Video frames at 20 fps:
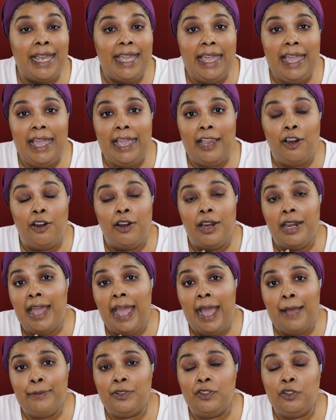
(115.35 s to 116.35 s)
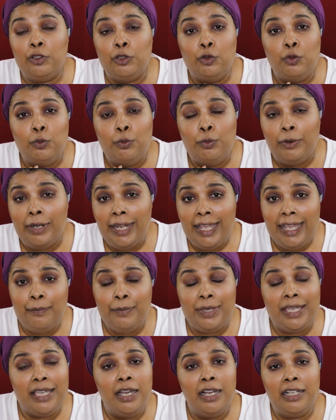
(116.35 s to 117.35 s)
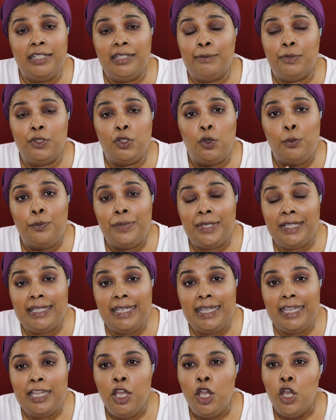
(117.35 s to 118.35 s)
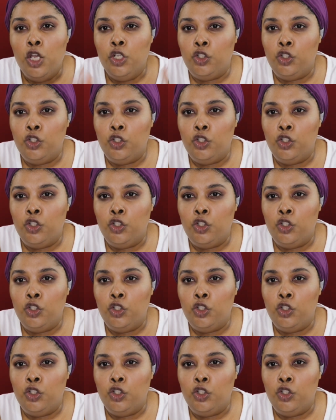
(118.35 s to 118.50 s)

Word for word: hair an absolute break because I'm so busy.